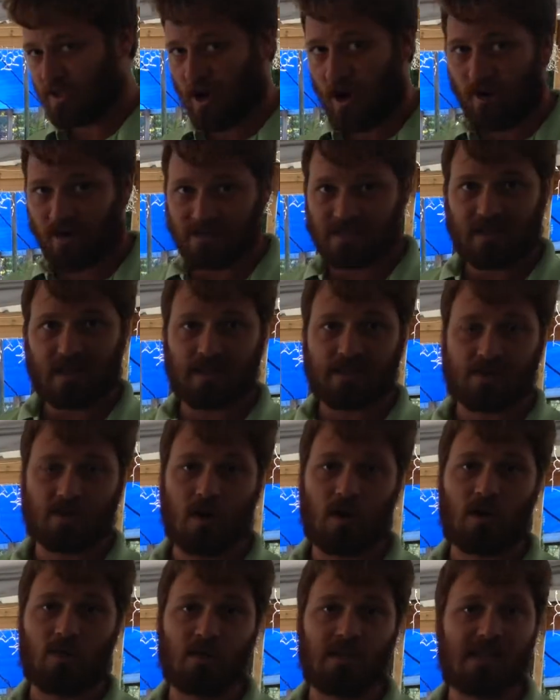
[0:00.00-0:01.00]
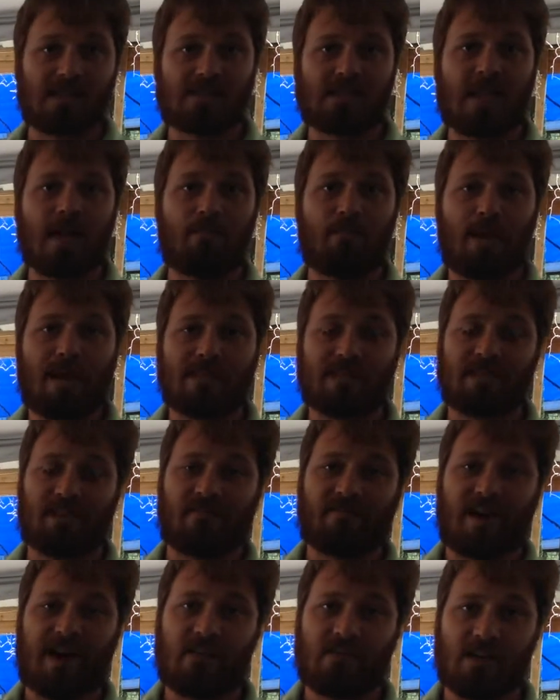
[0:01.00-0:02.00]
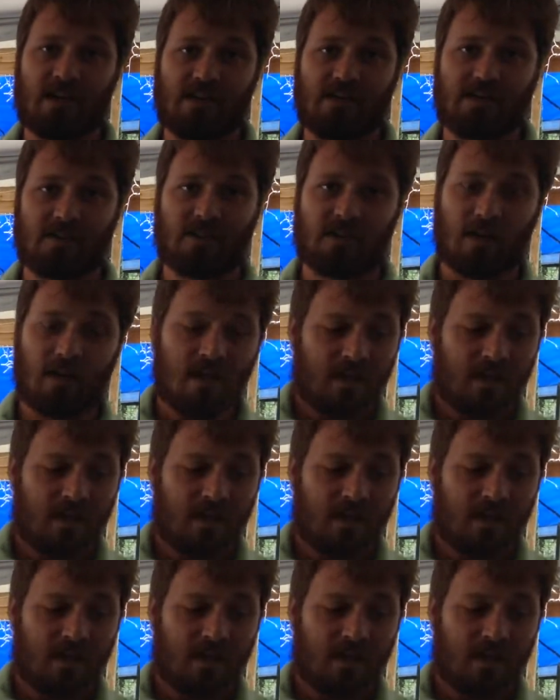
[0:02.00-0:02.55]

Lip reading: you're always going to start with the same basic foundation.